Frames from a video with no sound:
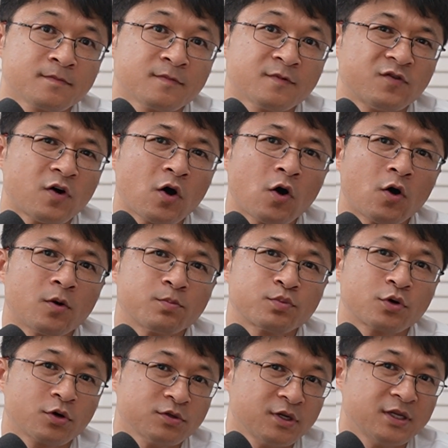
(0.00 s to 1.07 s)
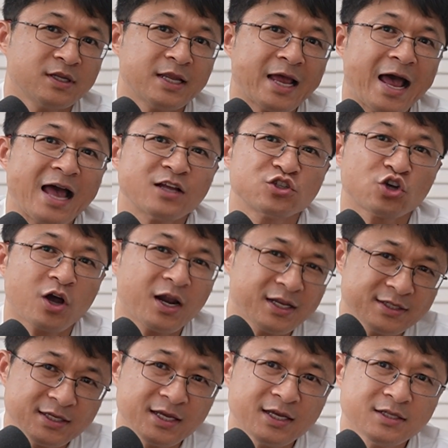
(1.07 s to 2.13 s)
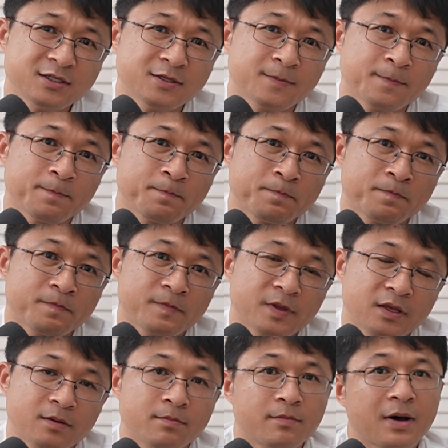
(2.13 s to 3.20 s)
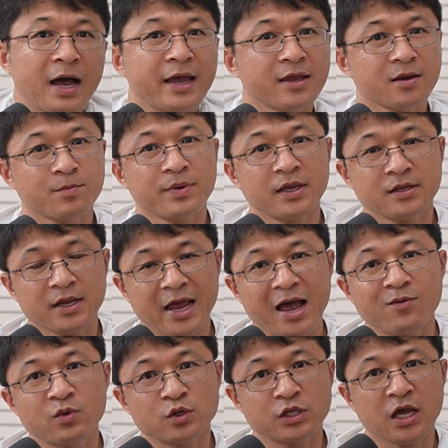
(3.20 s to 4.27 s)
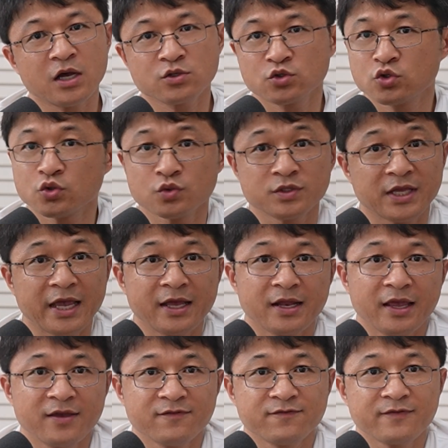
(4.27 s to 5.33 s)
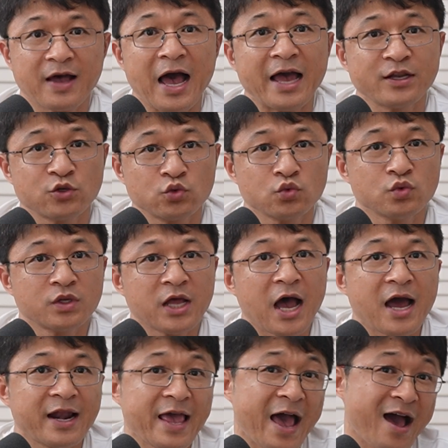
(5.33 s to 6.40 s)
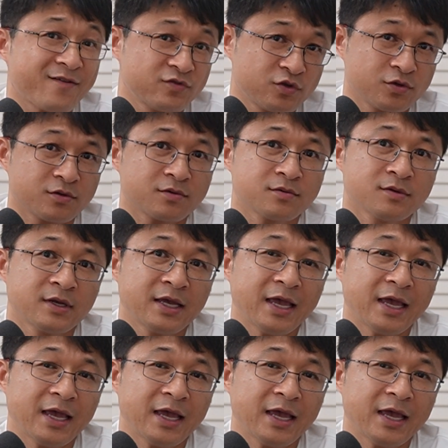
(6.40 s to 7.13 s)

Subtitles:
For protein hydrolyzed, in my opinion, I will not choose it if I do not have to.